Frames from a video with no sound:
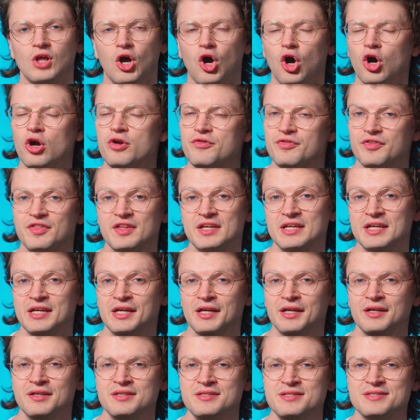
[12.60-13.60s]
Over the
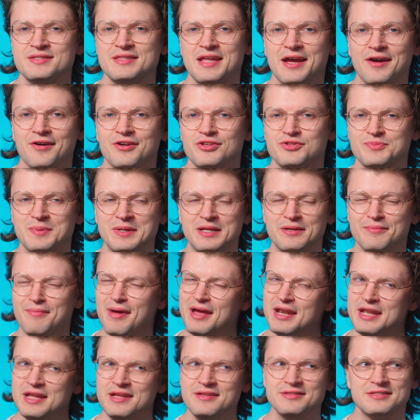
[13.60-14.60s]
years, there has been
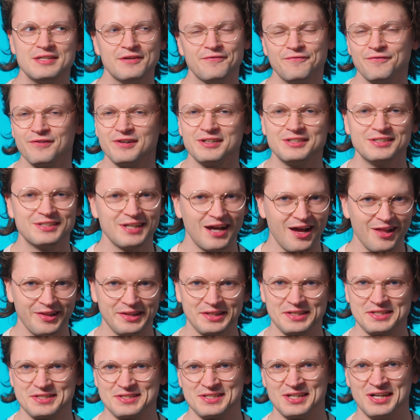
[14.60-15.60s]
many different
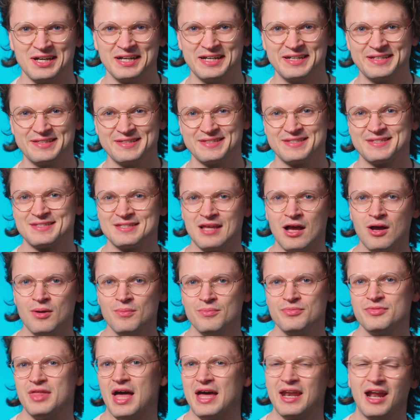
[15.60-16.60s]
Dalek designs,
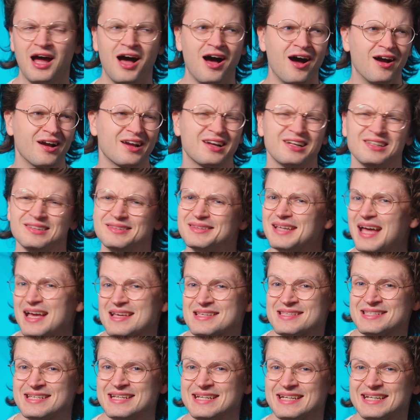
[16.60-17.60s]
some that are
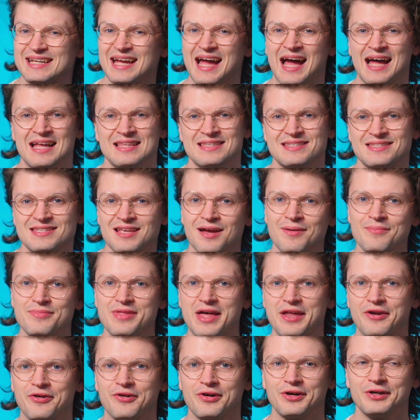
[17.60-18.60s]
classic and some
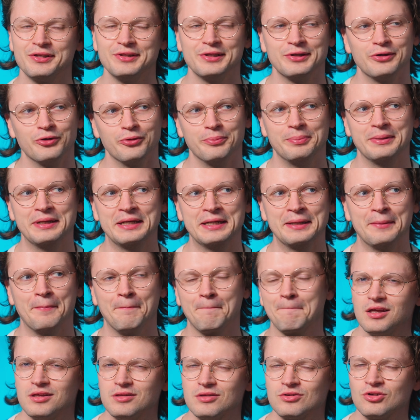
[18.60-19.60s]
that are a little
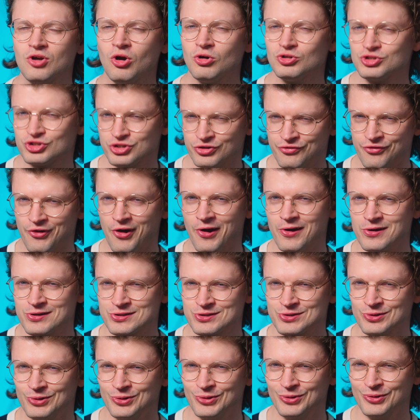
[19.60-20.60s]
bit
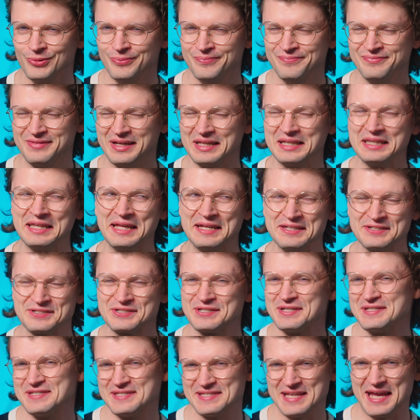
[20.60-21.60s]
controversial. Let's
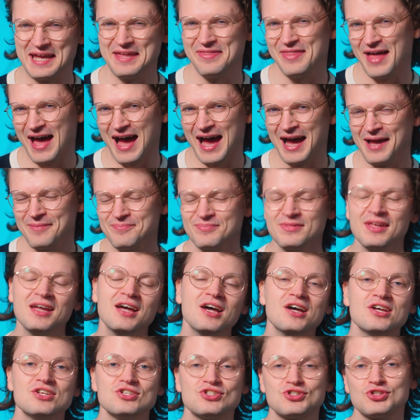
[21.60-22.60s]
just say that.
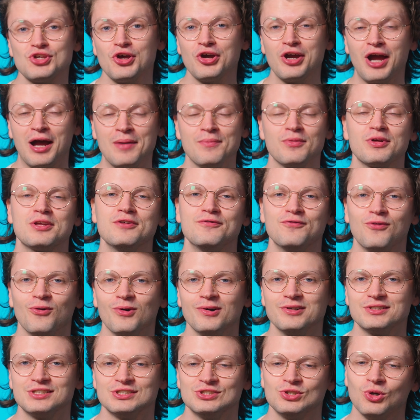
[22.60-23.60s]
So I'm looking
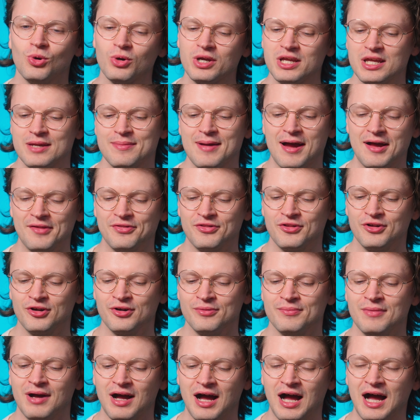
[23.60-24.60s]
forward to talking about
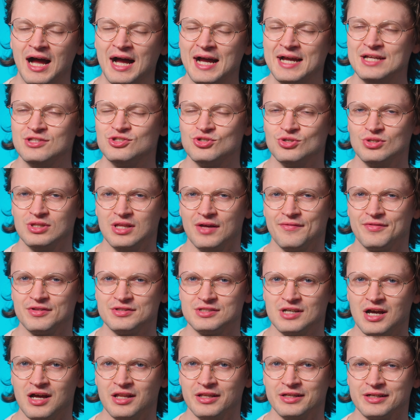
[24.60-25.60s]
them. I do love the
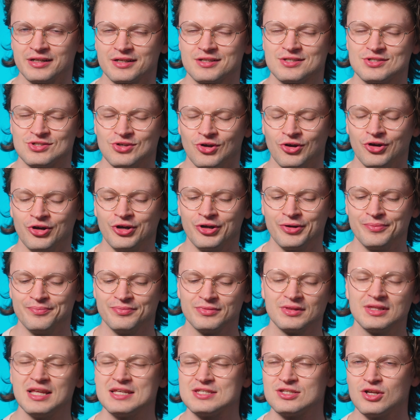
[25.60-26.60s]
Daleks, so
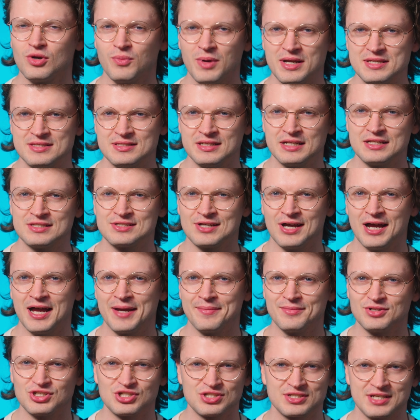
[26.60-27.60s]
let's not waste any
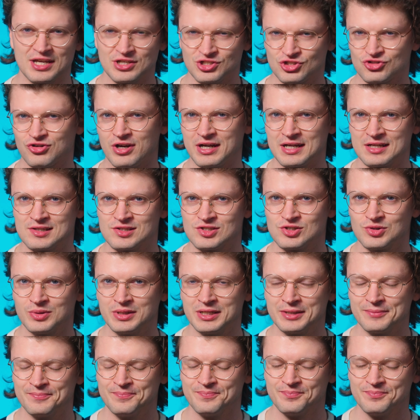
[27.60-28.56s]
time and just get straight into it.